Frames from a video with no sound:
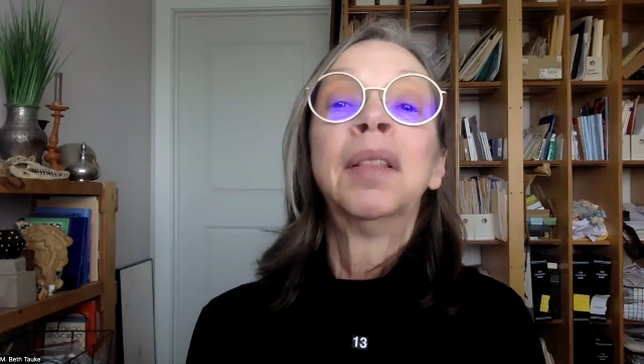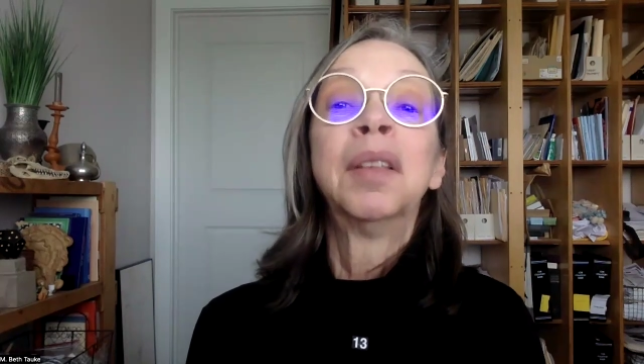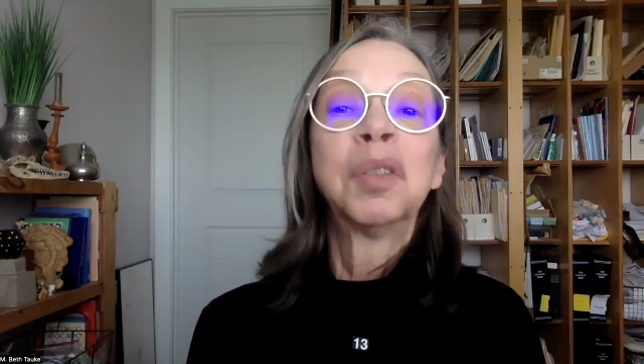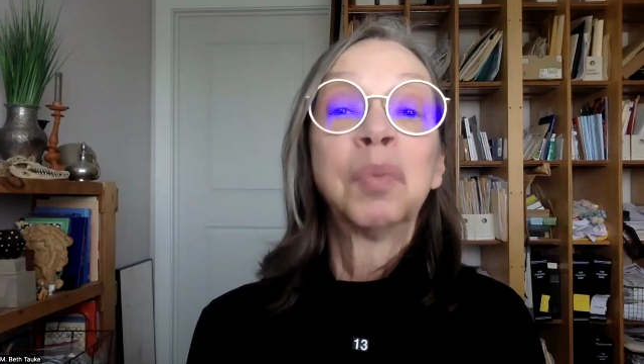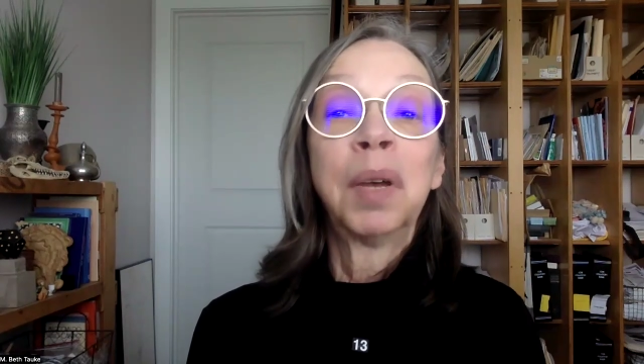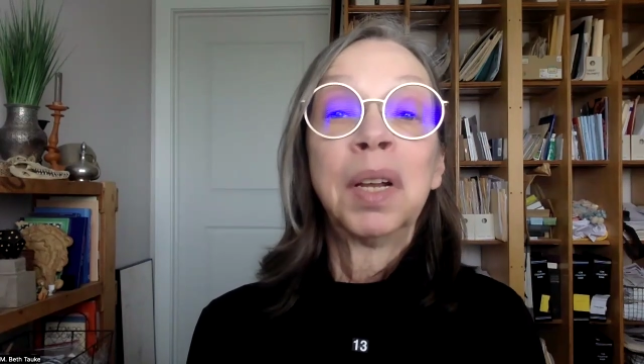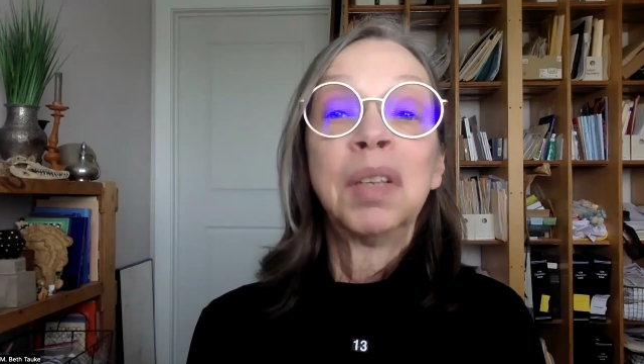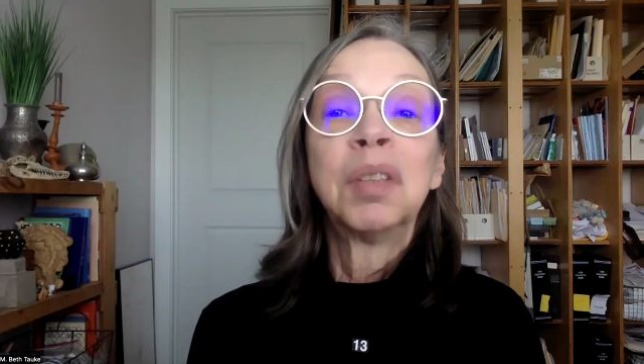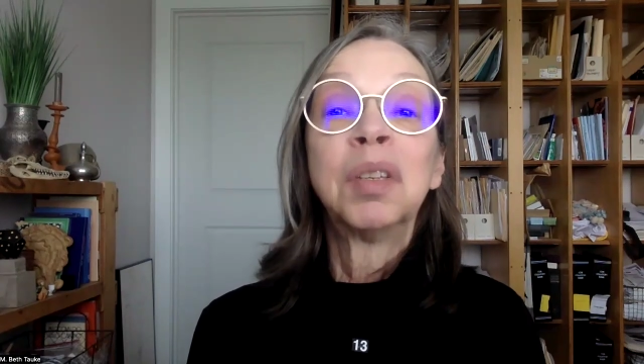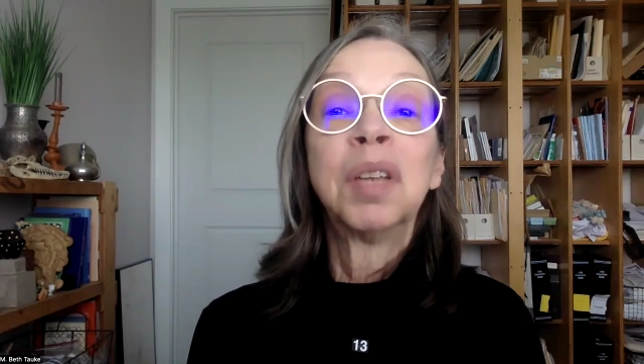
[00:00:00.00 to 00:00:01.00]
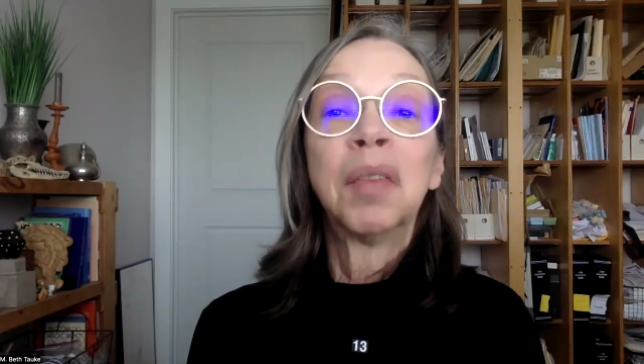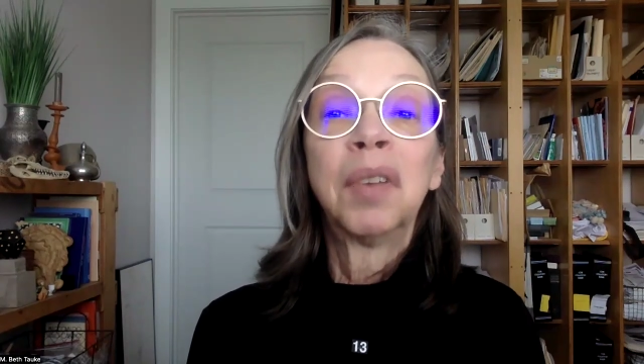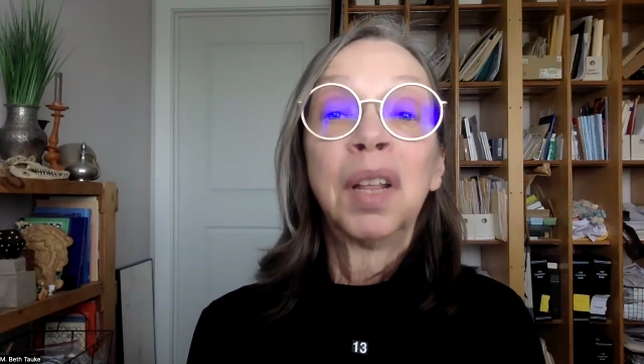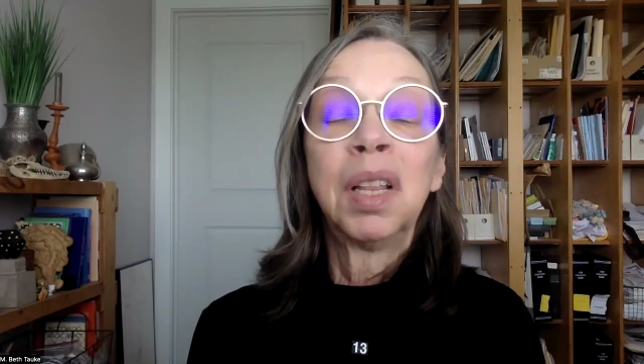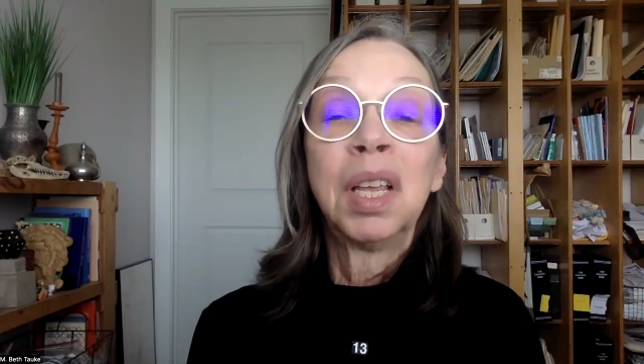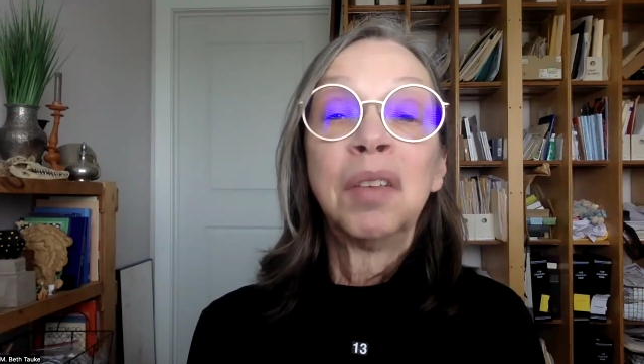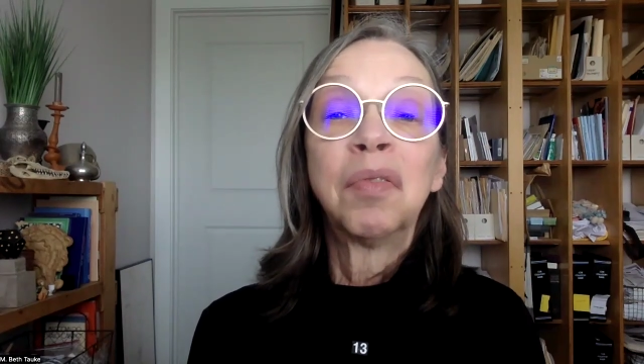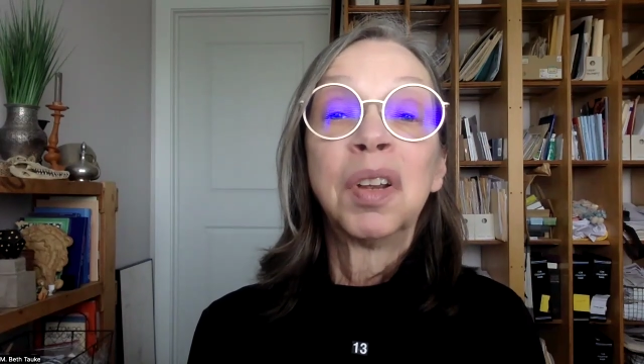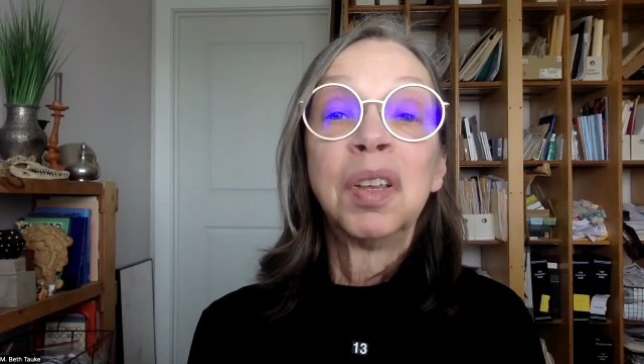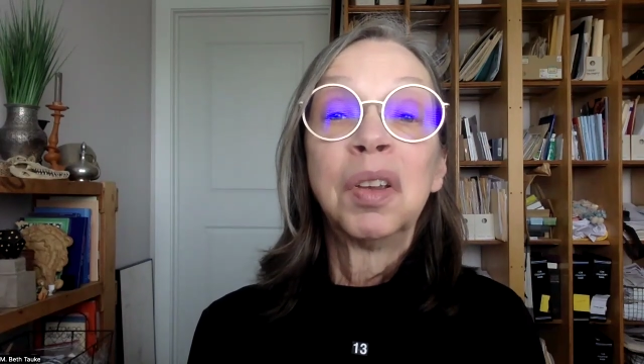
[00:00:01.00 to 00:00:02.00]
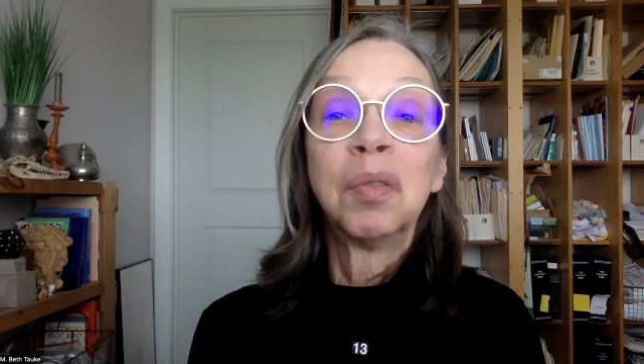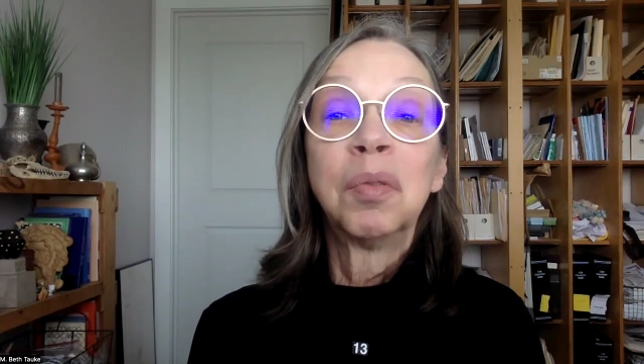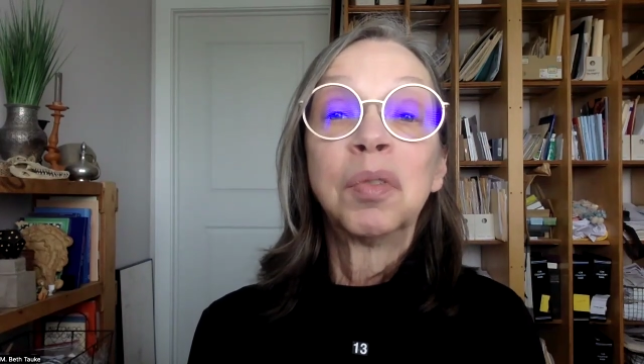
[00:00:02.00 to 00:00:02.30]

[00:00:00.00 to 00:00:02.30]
this one is definitely for you.